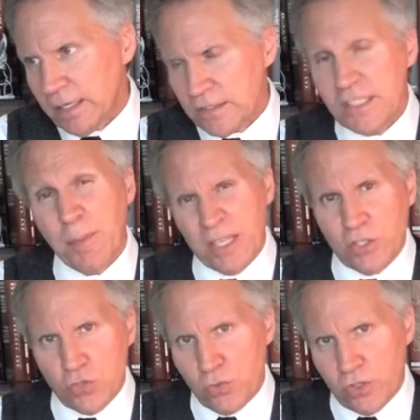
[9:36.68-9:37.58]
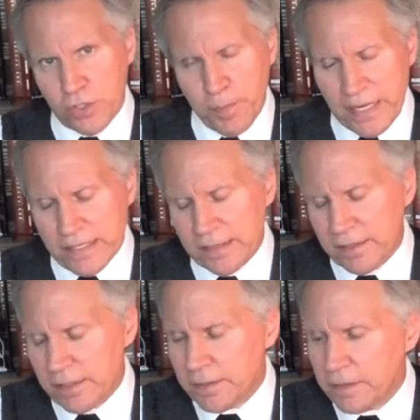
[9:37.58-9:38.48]
stomach disorders,
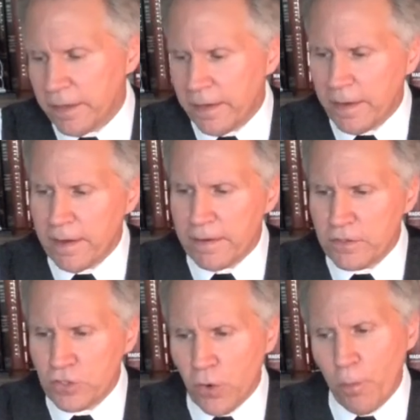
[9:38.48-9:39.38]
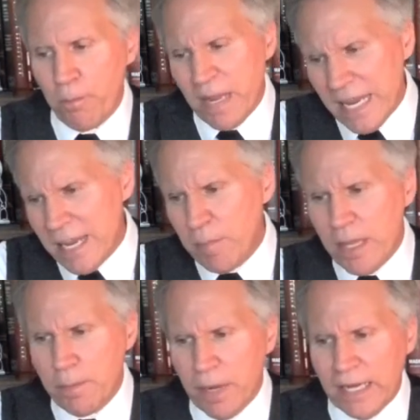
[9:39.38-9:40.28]
basically. And so
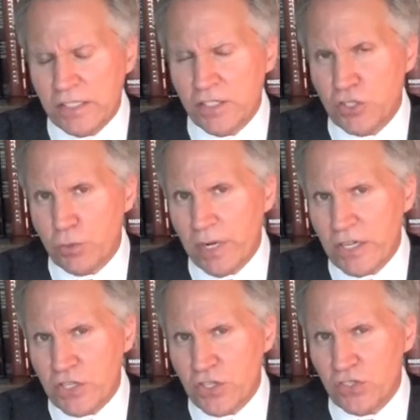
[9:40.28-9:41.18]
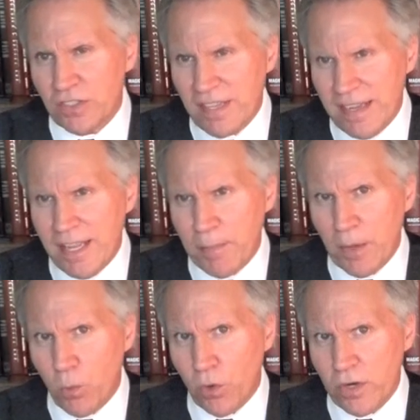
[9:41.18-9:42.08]
maybe my situation's a teeny
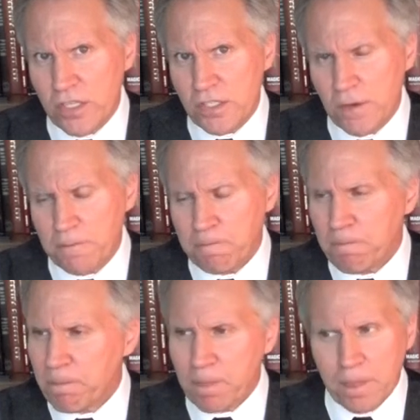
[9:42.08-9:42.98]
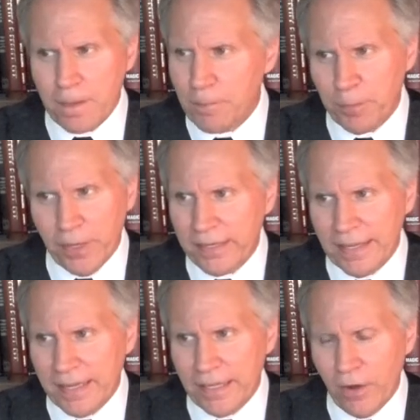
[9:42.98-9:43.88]
bit worse, but
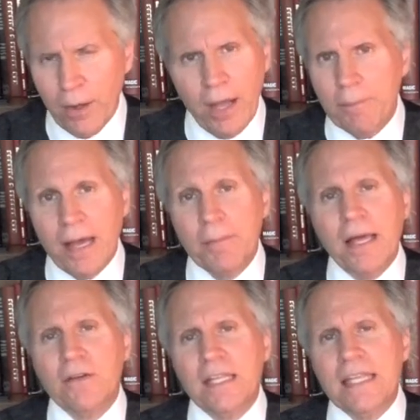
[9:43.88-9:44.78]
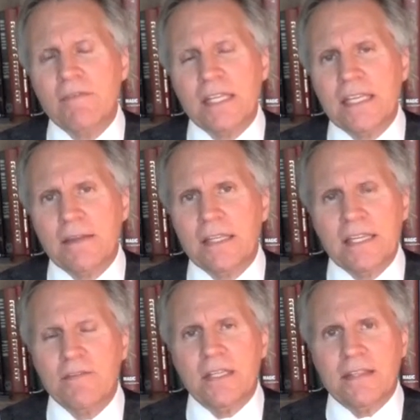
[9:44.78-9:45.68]
you know, I'm not going to even
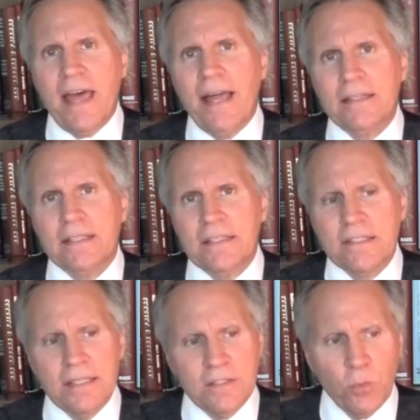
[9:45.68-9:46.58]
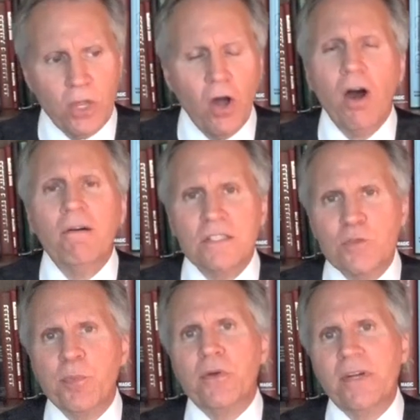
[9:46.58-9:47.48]
give it that. We all
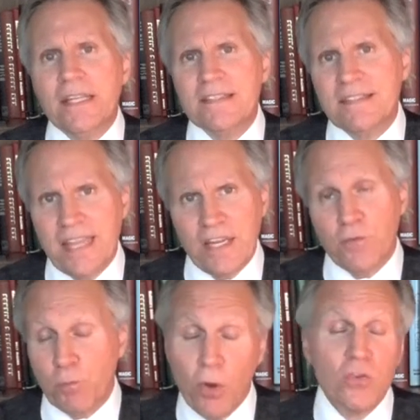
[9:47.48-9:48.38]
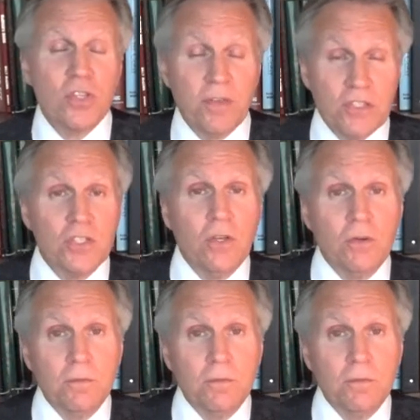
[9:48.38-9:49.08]
experience stage, most of us do,